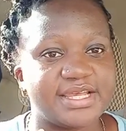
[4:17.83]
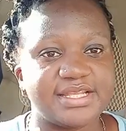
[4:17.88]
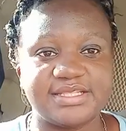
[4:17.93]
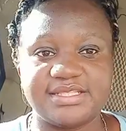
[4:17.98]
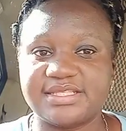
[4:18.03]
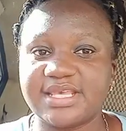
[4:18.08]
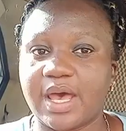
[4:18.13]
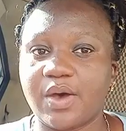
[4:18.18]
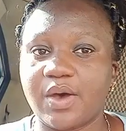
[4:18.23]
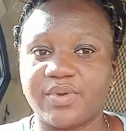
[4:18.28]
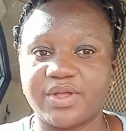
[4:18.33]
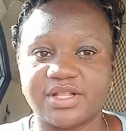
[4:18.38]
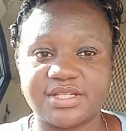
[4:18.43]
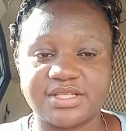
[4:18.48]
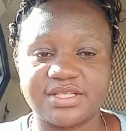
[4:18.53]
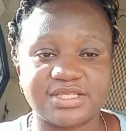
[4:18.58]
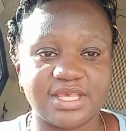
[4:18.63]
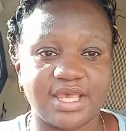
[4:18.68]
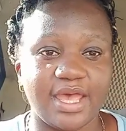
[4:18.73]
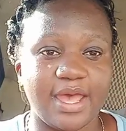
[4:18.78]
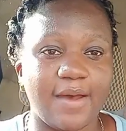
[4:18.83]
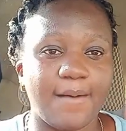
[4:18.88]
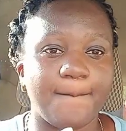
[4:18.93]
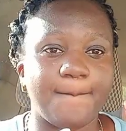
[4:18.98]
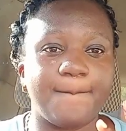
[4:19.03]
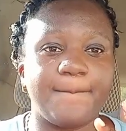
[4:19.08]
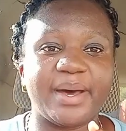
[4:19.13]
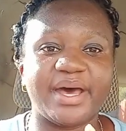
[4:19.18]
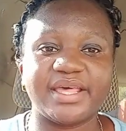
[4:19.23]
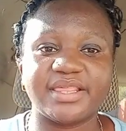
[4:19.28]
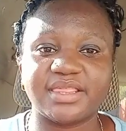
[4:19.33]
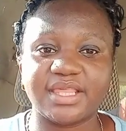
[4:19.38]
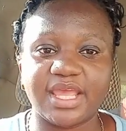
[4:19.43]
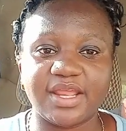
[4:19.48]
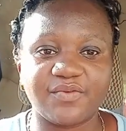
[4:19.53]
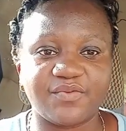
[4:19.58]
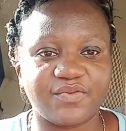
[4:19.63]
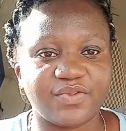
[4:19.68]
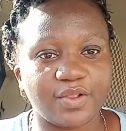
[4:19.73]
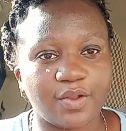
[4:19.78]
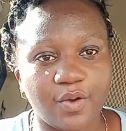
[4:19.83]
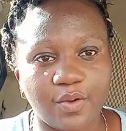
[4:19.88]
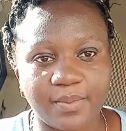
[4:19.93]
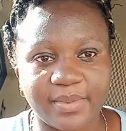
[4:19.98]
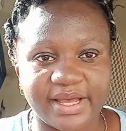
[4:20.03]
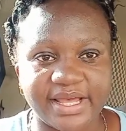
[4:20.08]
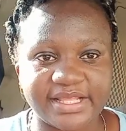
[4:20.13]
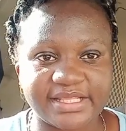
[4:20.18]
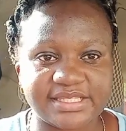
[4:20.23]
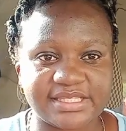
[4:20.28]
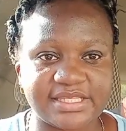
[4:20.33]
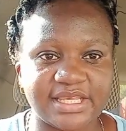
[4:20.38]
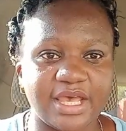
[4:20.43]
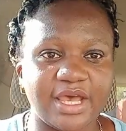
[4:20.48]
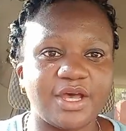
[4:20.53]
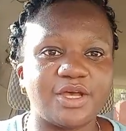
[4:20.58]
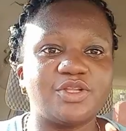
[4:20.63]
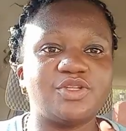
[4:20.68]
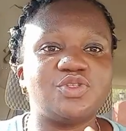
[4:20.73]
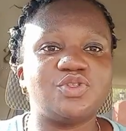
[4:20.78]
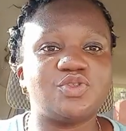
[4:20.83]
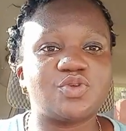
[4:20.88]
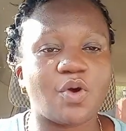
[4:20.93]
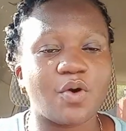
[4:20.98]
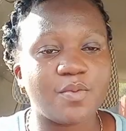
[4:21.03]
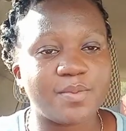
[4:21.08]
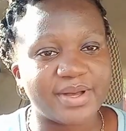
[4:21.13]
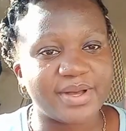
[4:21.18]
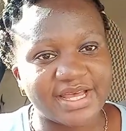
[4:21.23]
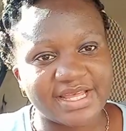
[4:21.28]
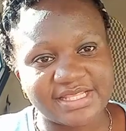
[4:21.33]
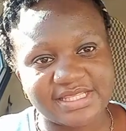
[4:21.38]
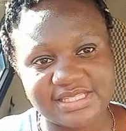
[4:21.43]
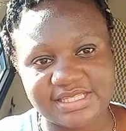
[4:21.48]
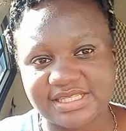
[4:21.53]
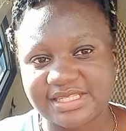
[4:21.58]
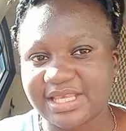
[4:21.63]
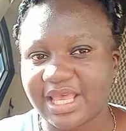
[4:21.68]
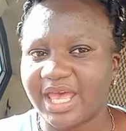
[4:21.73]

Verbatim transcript: towels, bath and floor mats, doormats,